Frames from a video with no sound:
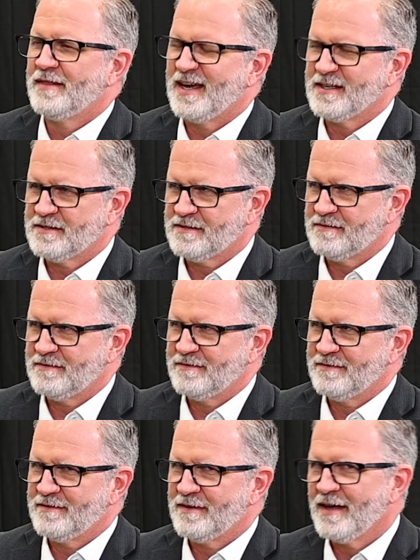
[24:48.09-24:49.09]
That's
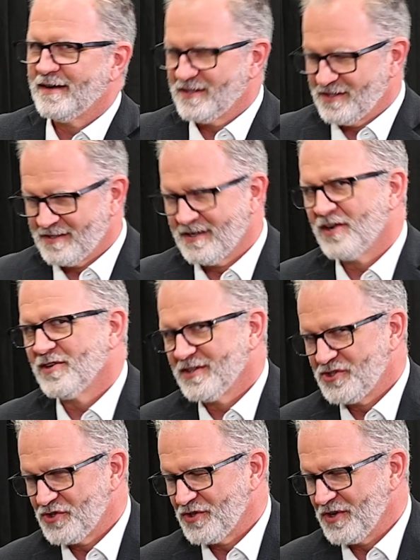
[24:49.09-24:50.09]
not necessarily
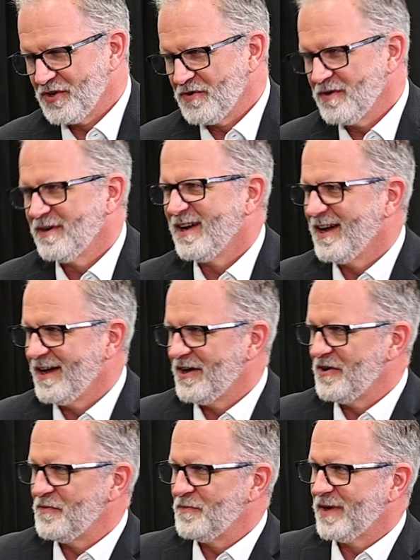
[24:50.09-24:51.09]
true,
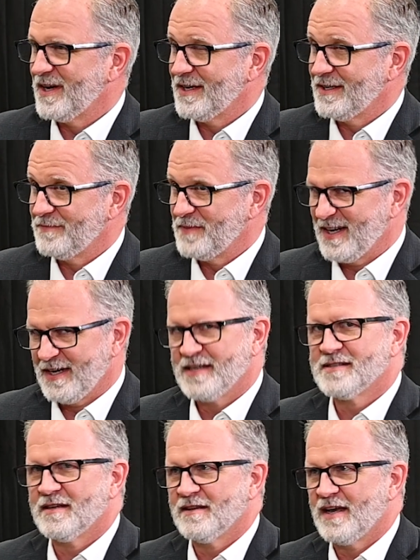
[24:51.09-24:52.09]
but it
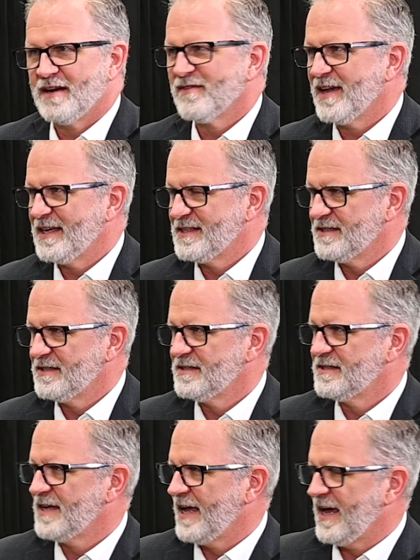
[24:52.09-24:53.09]
is in a lot of cases.